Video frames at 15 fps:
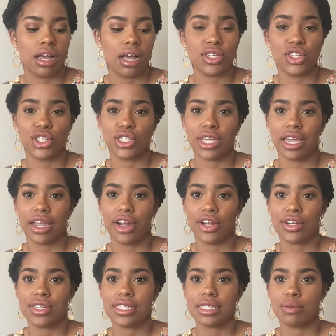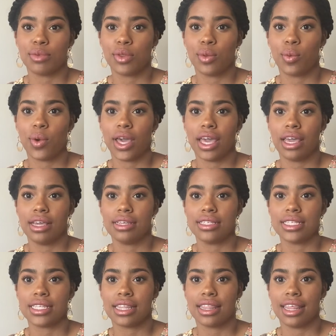to share some of the
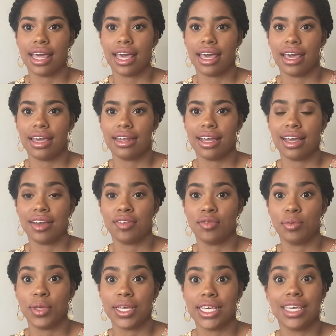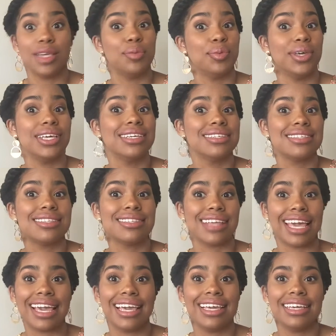ways that I've been keeping
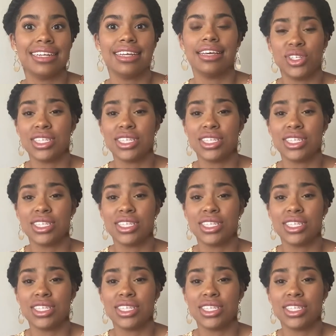sane,